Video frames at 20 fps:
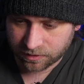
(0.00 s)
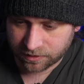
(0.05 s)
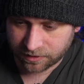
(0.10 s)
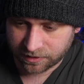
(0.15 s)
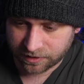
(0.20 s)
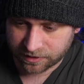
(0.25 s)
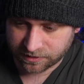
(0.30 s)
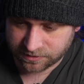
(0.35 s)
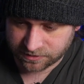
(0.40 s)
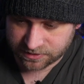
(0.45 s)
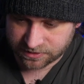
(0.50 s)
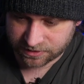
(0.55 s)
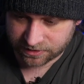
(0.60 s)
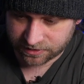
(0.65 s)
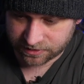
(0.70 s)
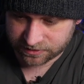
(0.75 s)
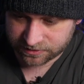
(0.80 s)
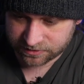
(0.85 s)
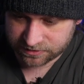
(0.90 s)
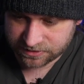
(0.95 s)
and
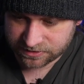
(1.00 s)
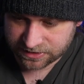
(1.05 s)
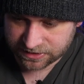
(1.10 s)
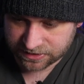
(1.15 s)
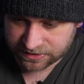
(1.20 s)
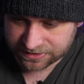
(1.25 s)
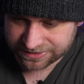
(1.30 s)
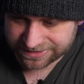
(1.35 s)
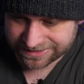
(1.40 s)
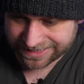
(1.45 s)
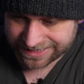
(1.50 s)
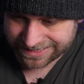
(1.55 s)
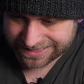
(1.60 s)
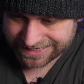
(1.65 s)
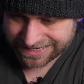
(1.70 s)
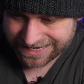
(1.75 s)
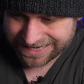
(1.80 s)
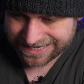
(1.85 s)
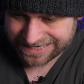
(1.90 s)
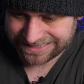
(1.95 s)
uh, dings and
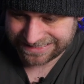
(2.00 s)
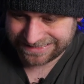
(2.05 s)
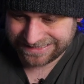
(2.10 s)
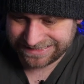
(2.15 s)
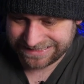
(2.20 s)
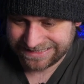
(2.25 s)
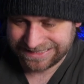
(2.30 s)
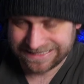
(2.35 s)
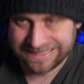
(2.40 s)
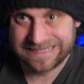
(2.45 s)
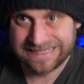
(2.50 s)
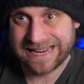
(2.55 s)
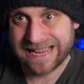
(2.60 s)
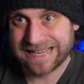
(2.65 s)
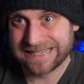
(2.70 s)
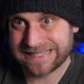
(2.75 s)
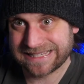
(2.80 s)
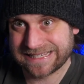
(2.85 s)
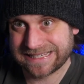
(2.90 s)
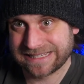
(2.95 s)

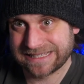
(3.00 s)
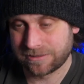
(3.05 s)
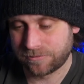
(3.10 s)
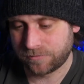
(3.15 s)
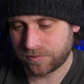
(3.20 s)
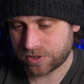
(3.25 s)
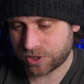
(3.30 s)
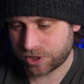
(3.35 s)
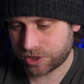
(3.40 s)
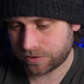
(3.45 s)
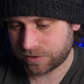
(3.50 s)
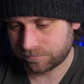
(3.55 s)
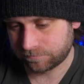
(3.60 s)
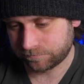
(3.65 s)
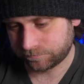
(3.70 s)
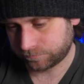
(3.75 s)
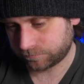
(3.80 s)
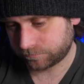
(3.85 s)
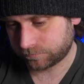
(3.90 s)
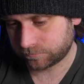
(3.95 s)
dents, which
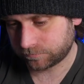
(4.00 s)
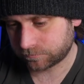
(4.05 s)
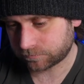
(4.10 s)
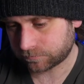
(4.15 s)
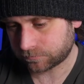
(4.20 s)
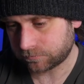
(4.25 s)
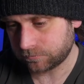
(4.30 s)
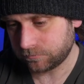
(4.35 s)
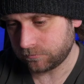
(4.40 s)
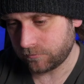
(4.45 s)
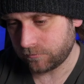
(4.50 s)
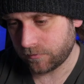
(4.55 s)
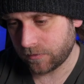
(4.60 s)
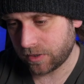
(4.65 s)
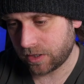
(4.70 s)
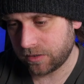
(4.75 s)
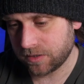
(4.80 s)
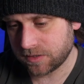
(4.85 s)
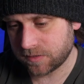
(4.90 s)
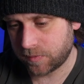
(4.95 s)

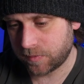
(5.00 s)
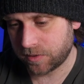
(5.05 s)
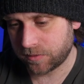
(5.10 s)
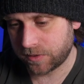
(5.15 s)
let's be